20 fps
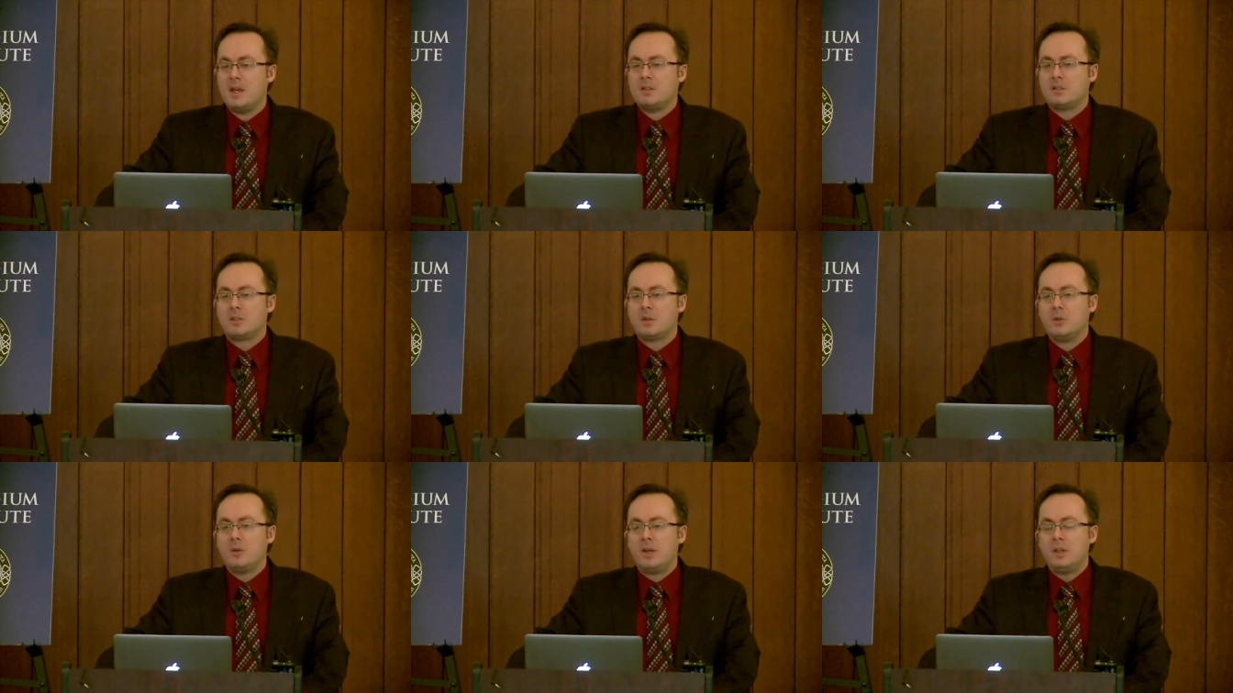
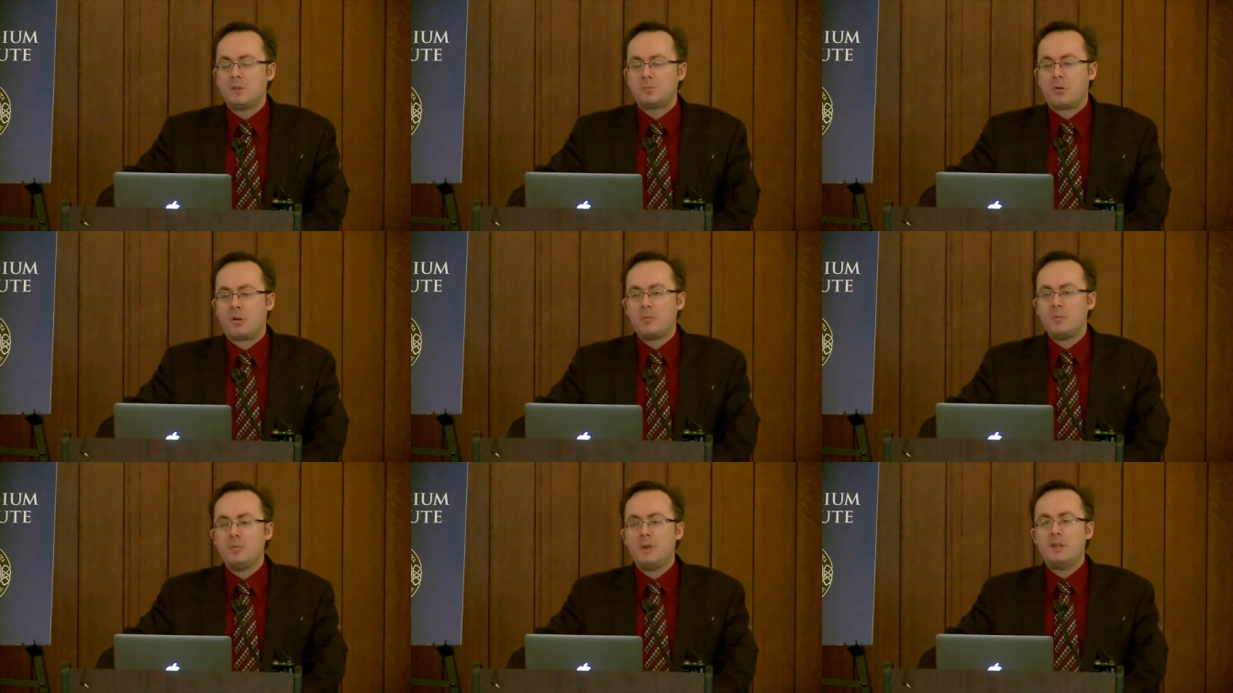So his
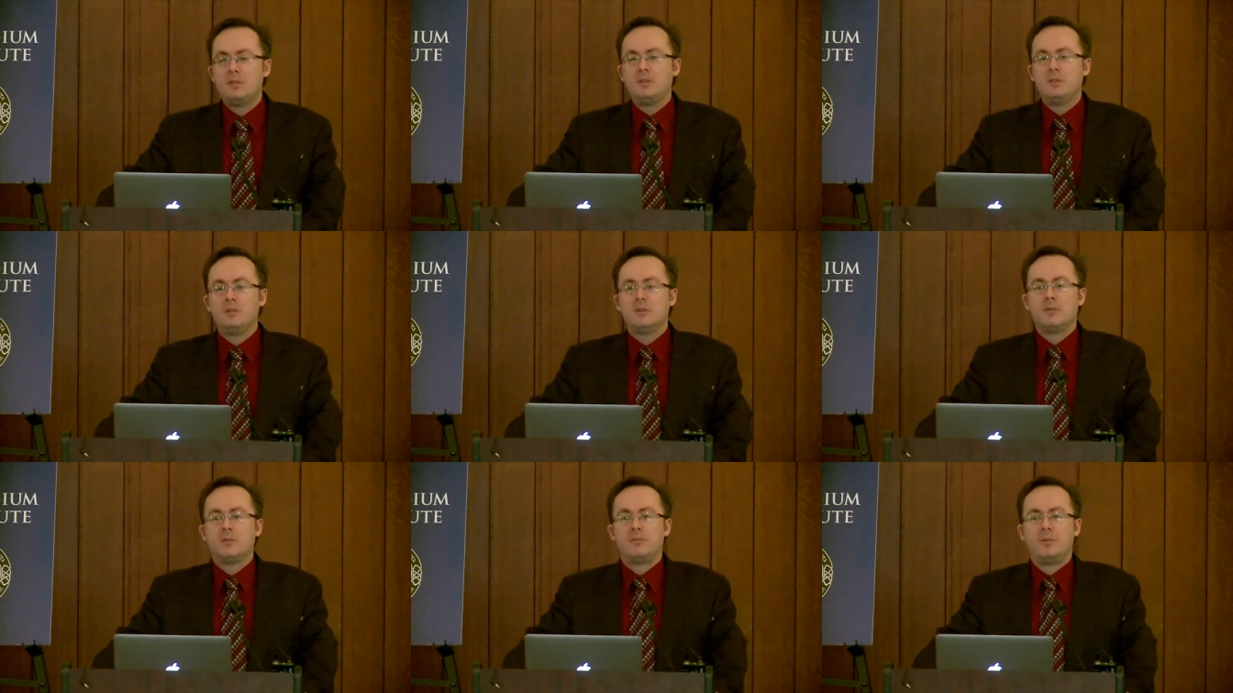problem
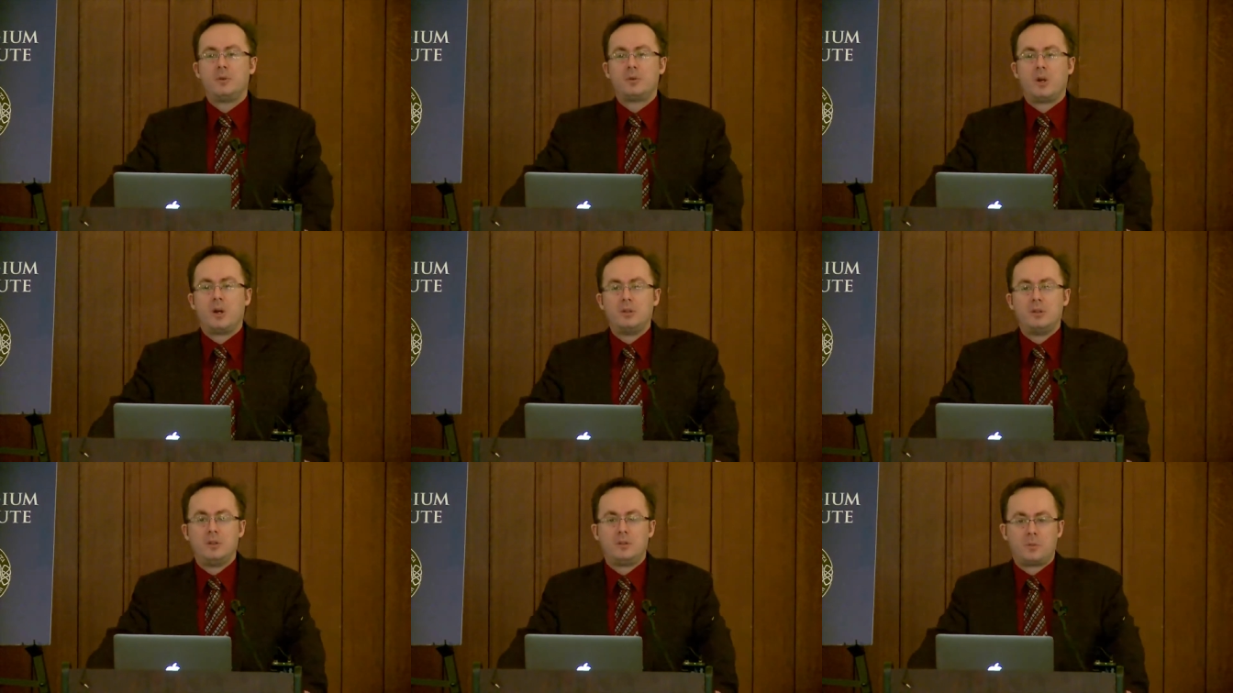isn't Phil
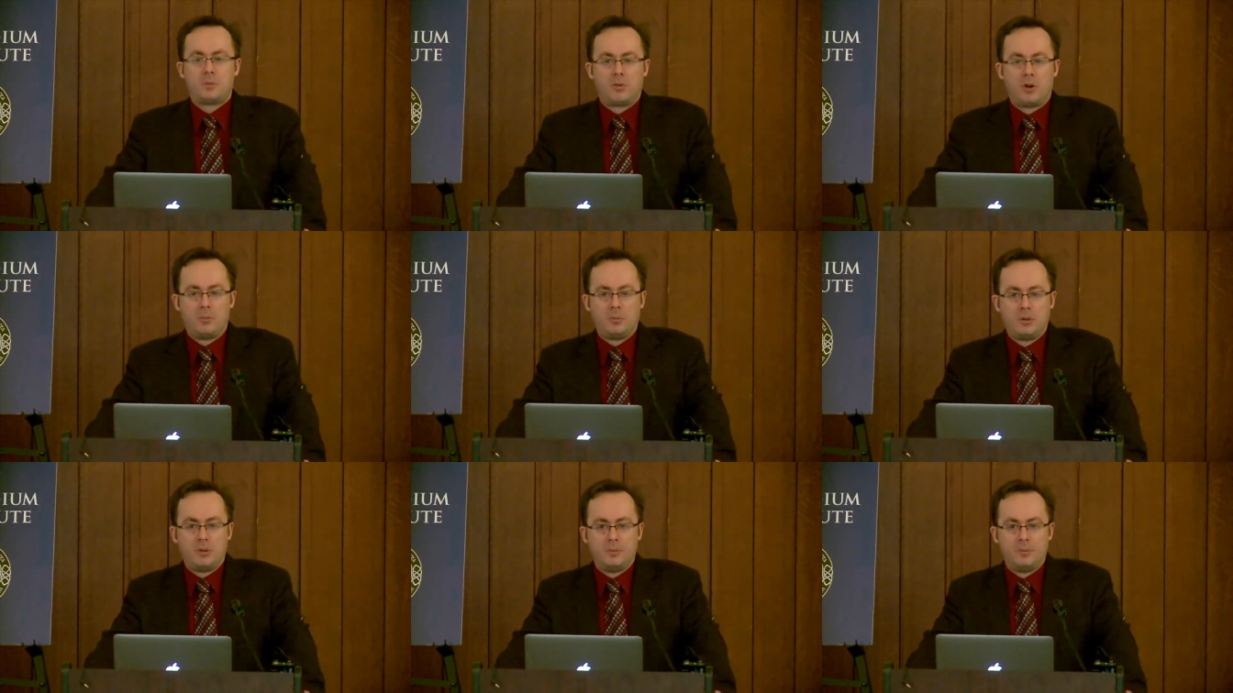Connors'
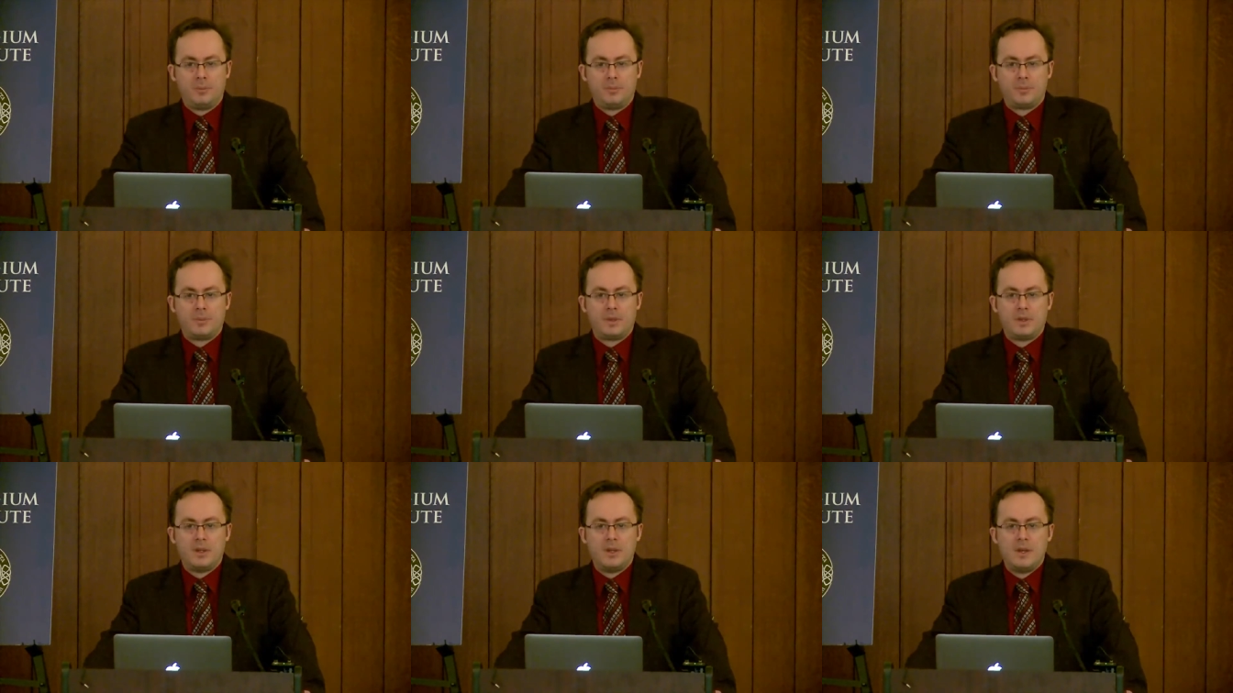problem,